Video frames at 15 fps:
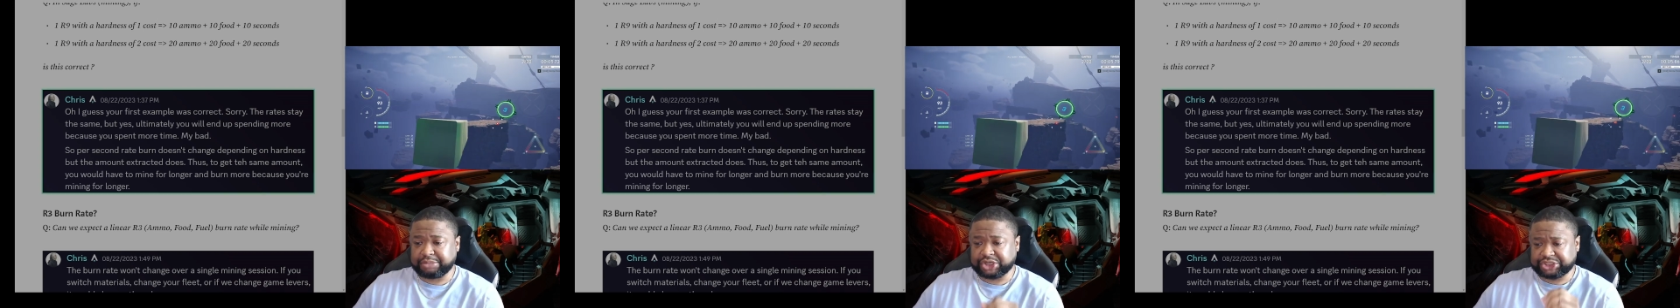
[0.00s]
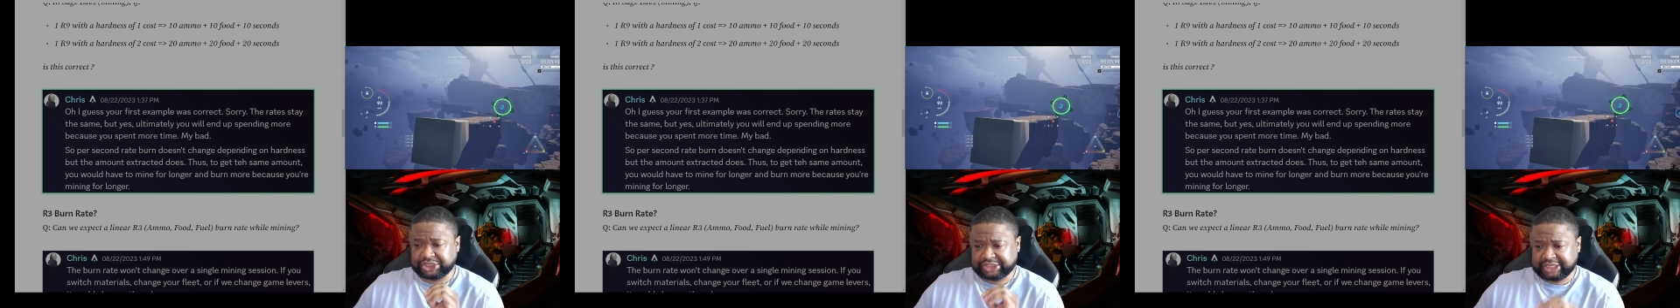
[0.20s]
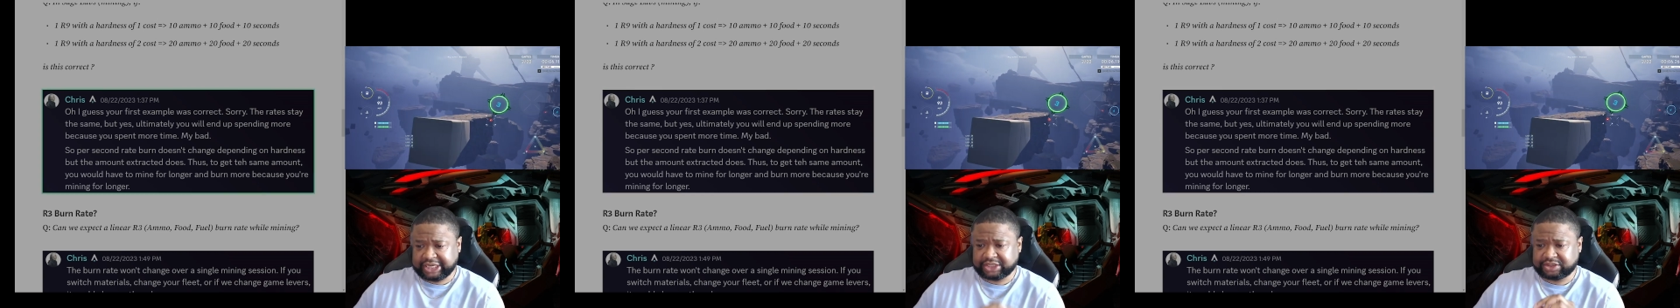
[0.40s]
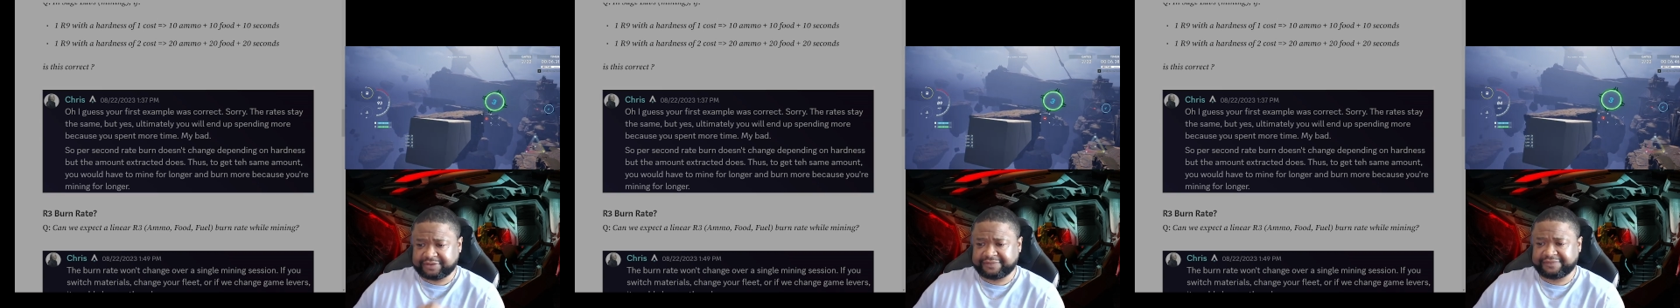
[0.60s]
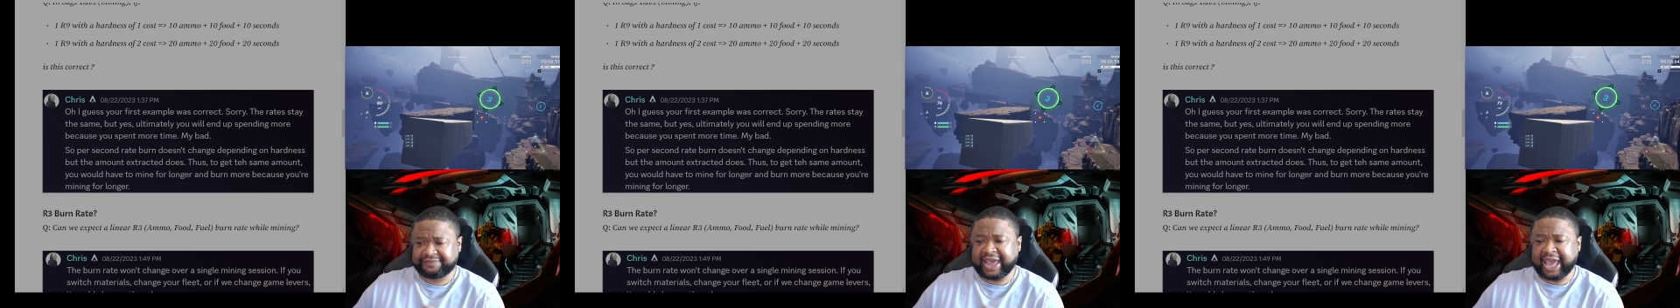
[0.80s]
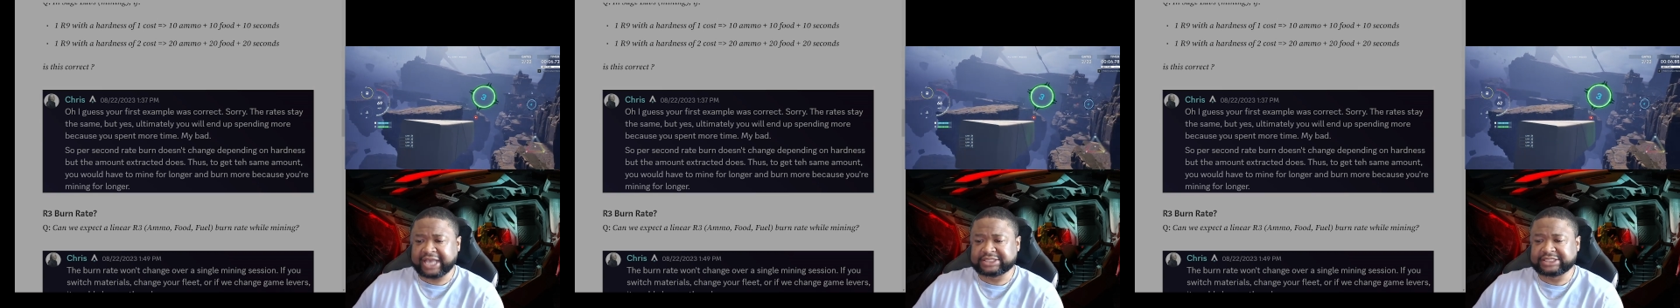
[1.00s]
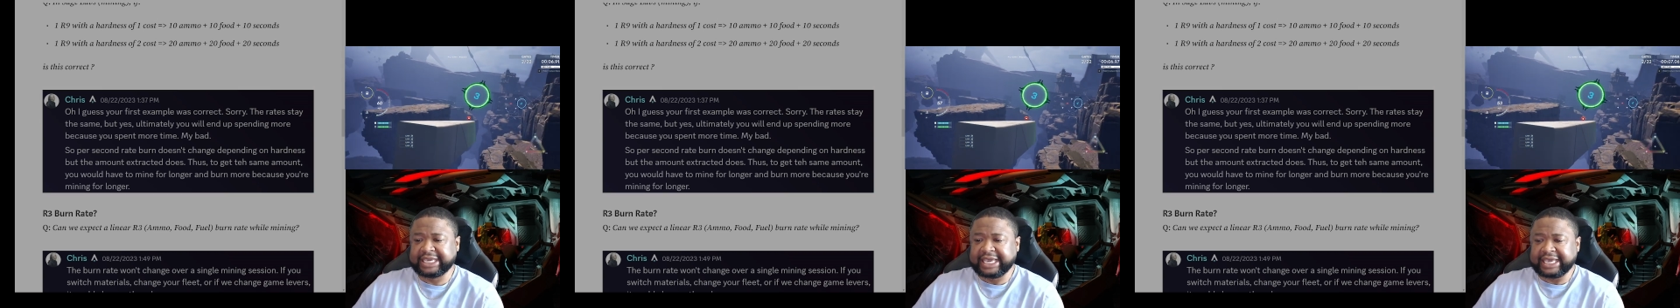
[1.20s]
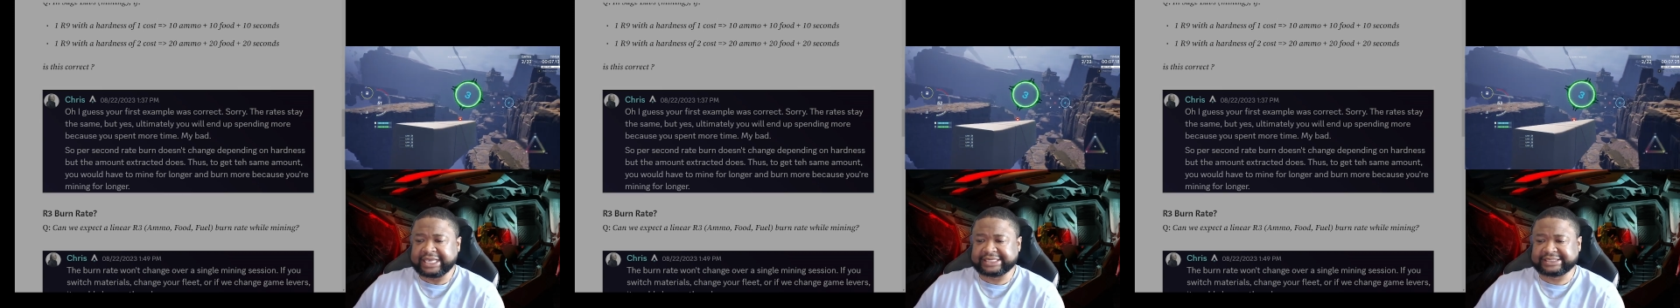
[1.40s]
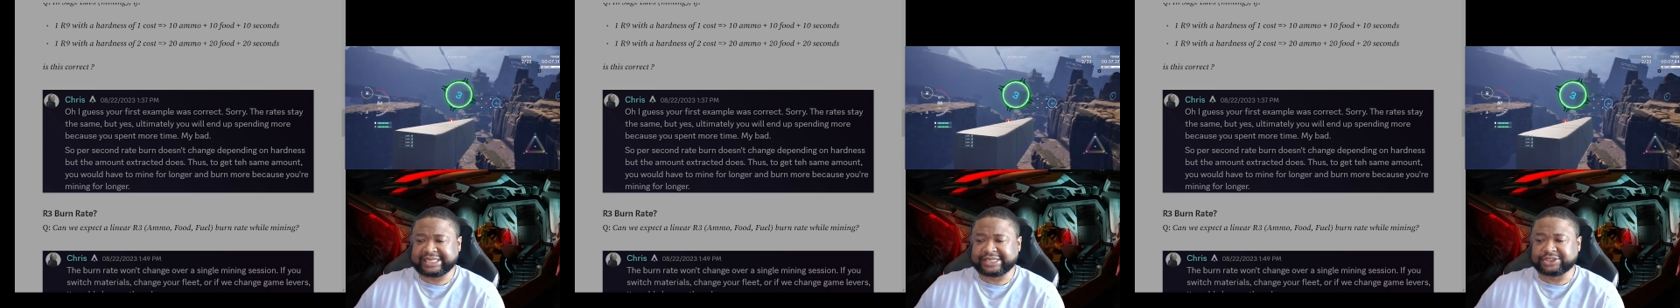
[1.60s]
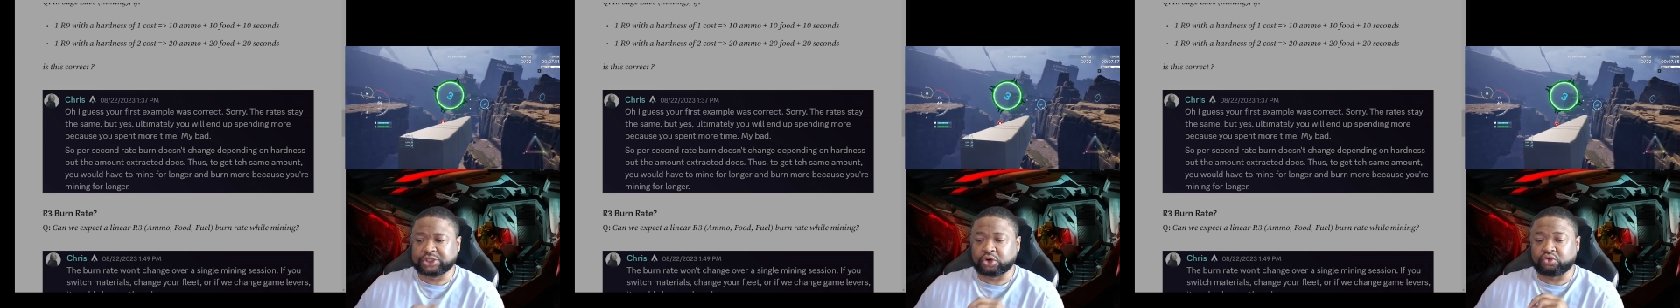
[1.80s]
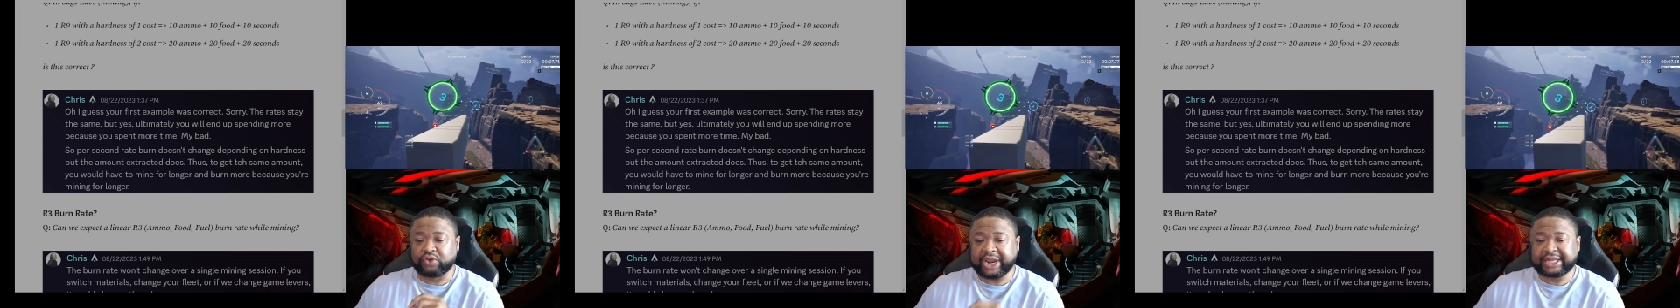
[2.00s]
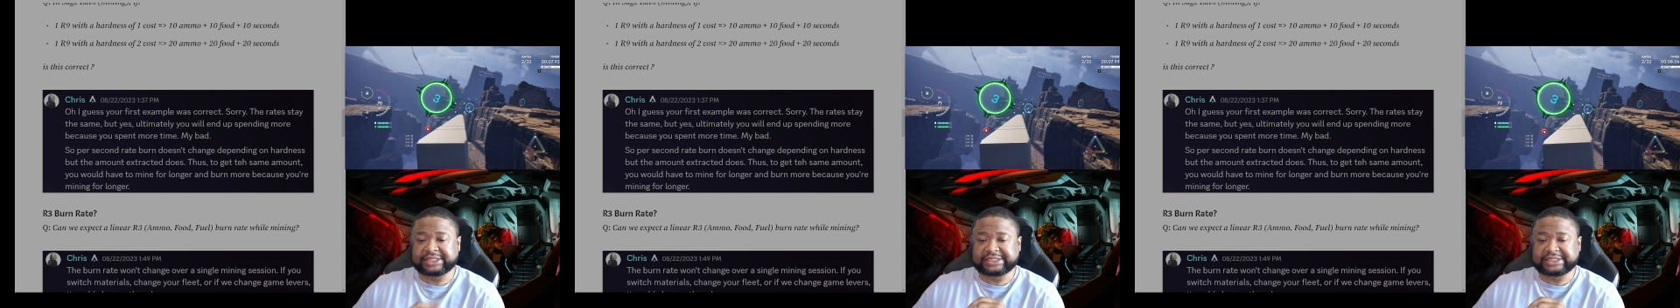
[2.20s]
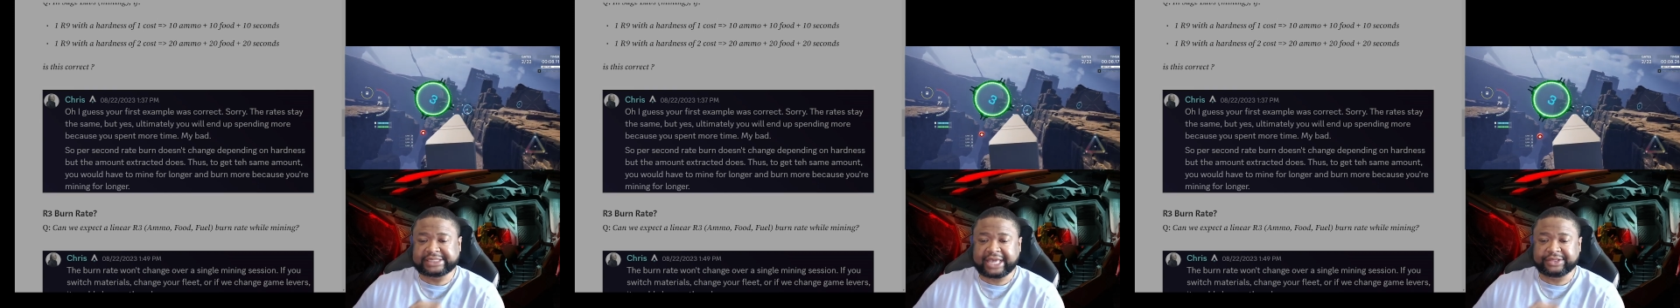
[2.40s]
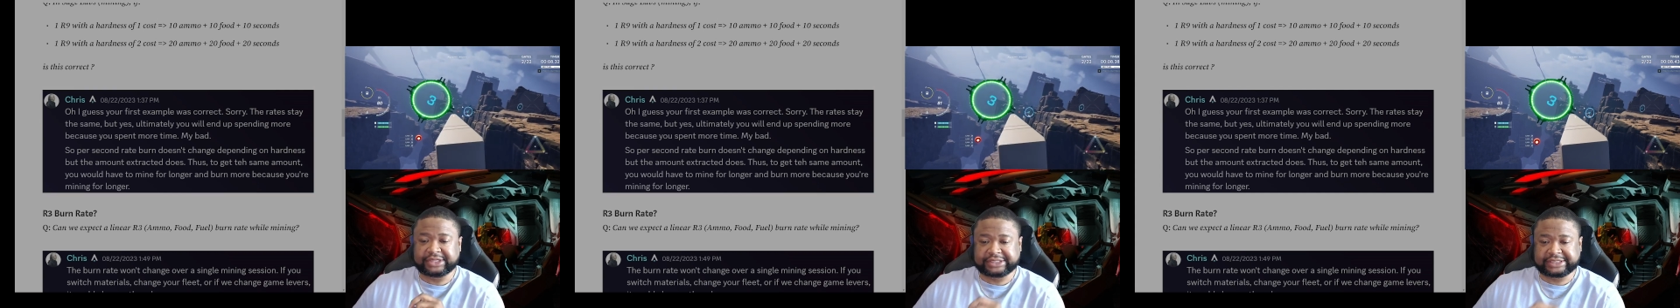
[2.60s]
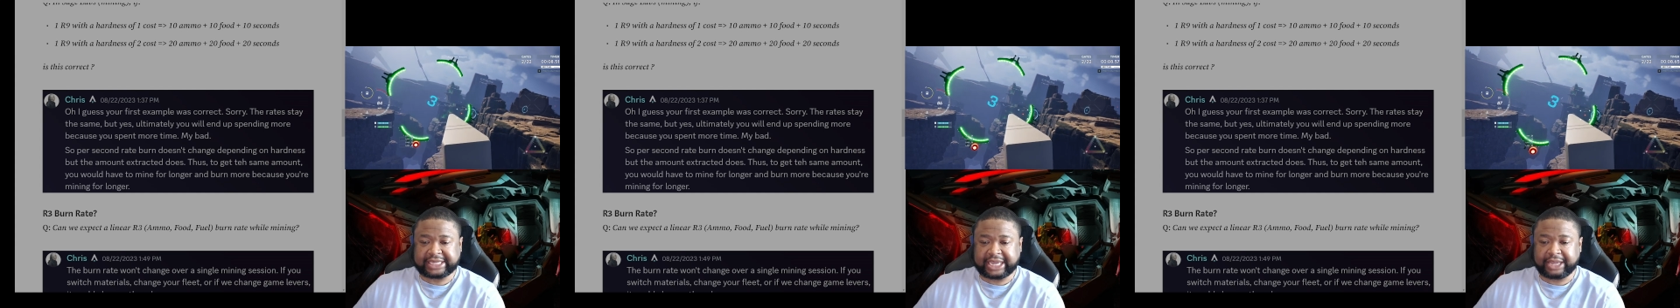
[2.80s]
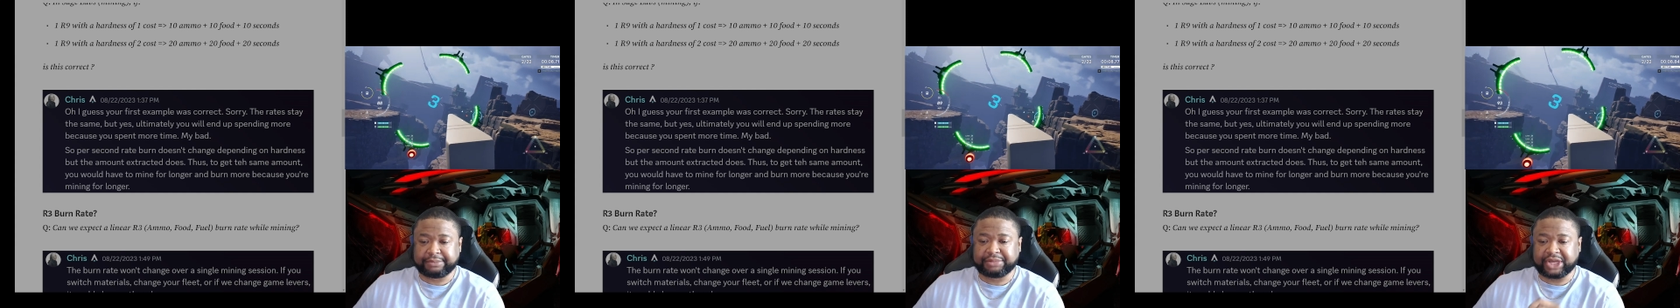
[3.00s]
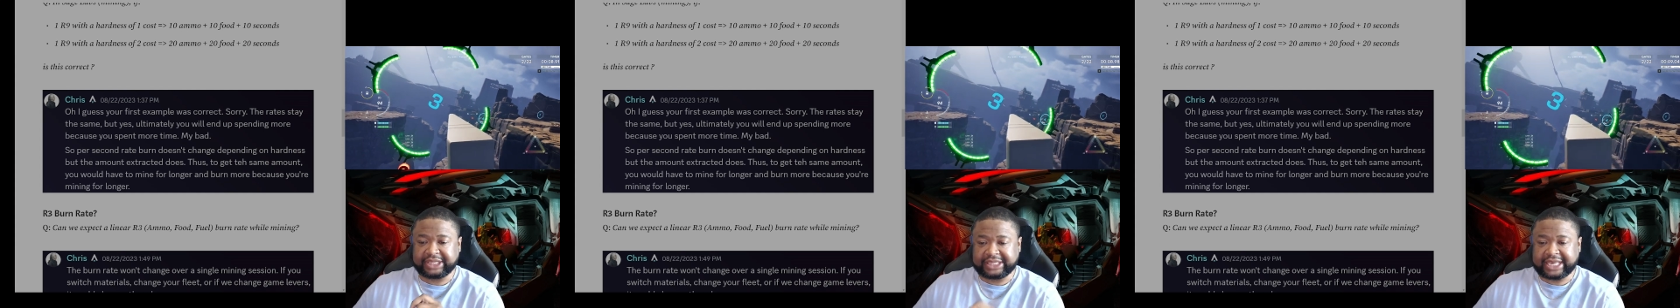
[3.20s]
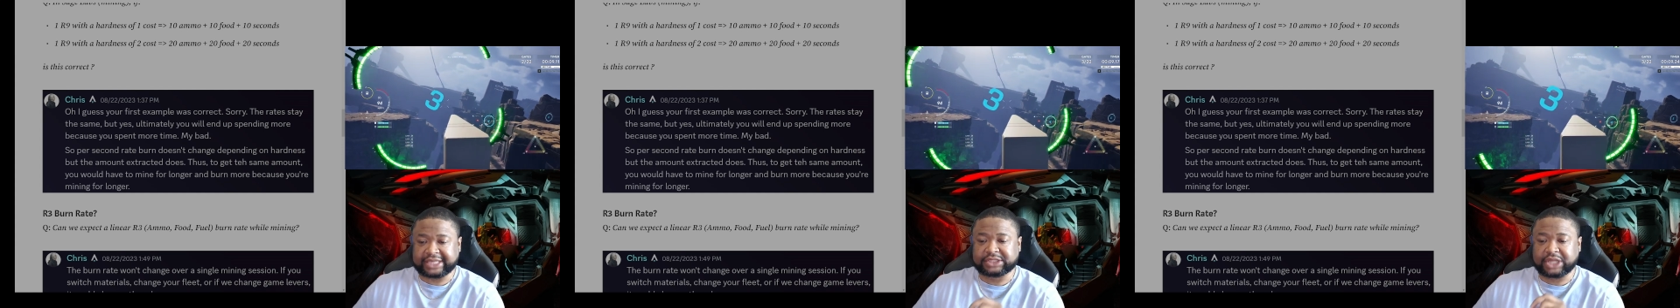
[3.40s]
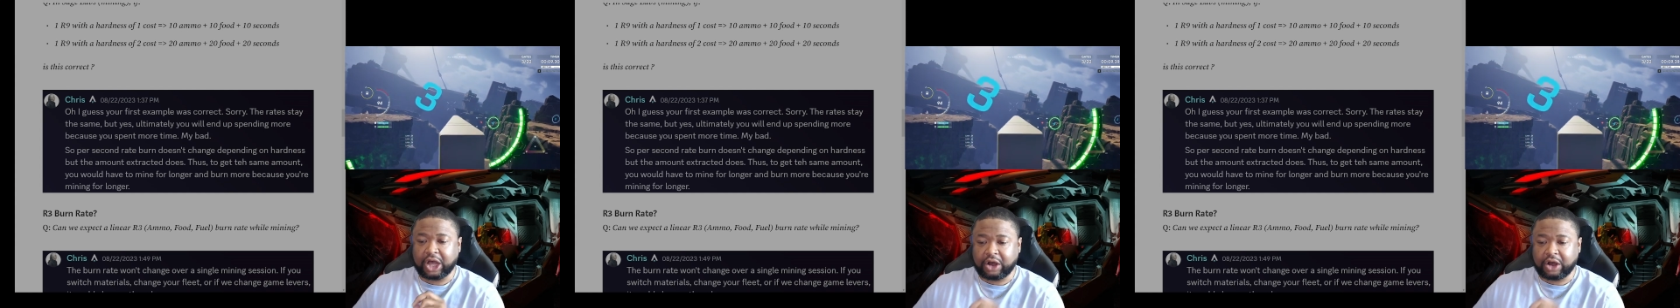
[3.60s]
But just to get to the facts, it says the rates stay the same, but yes,